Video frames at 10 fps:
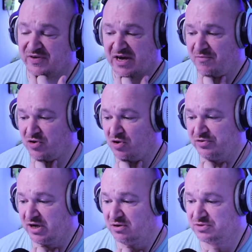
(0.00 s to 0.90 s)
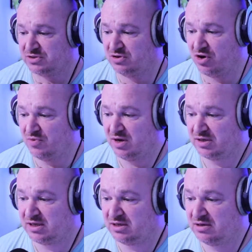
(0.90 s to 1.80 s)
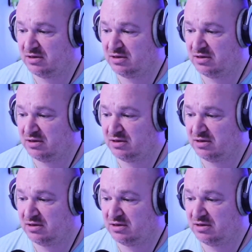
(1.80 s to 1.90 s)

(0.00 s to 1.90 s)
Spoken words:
The camera audio is not working.